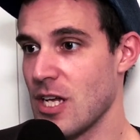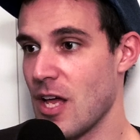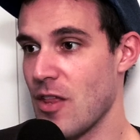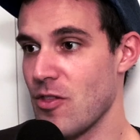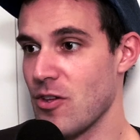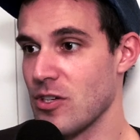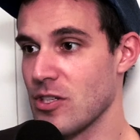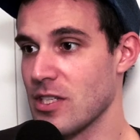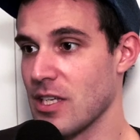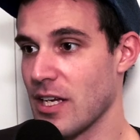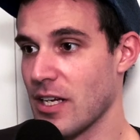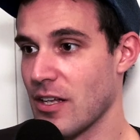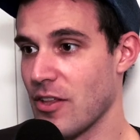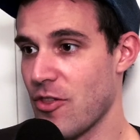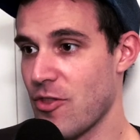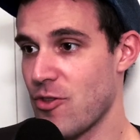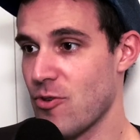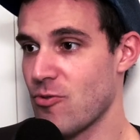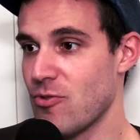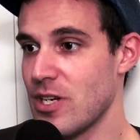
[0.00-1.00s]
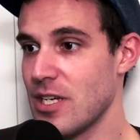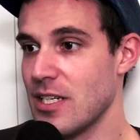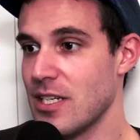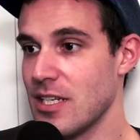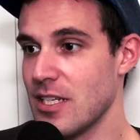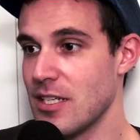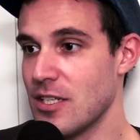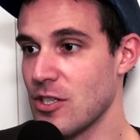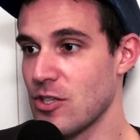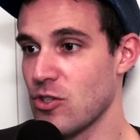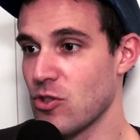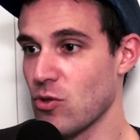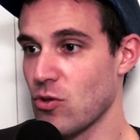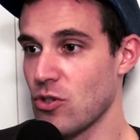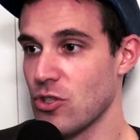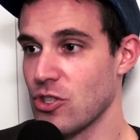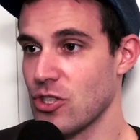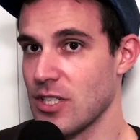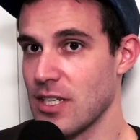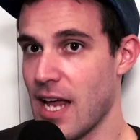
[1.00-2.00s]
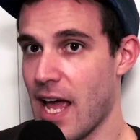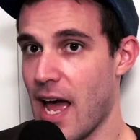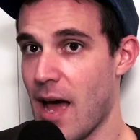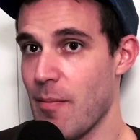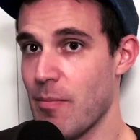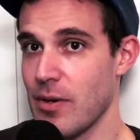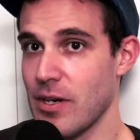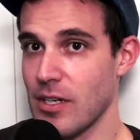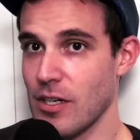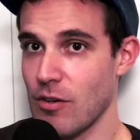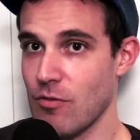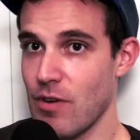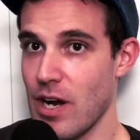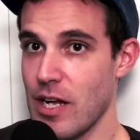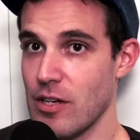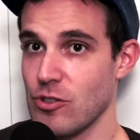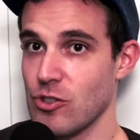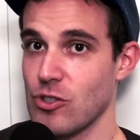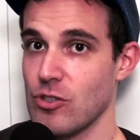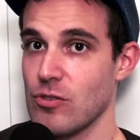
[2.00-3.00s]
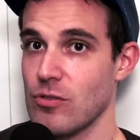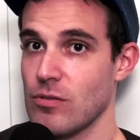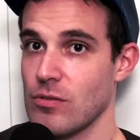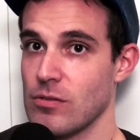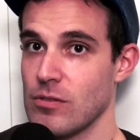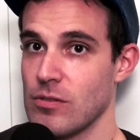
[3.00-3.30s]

and there's like 3D distortion happening around you.